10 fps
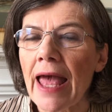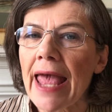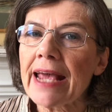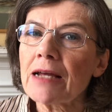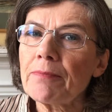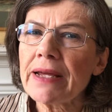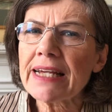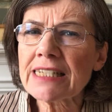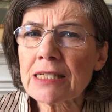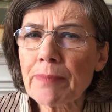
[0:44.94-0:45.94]
It can be
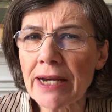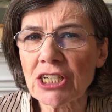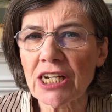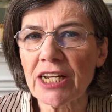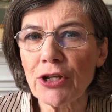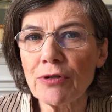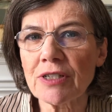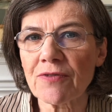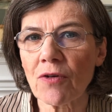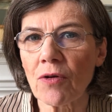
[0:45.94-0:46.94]
especially
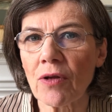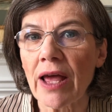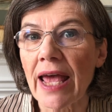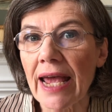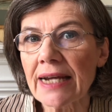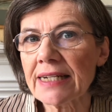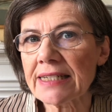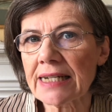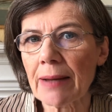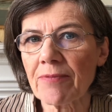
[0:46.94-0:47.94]
useful in a
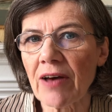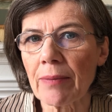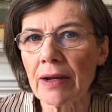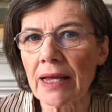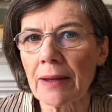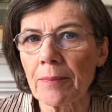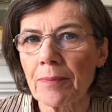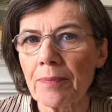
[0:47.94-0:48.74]
step family.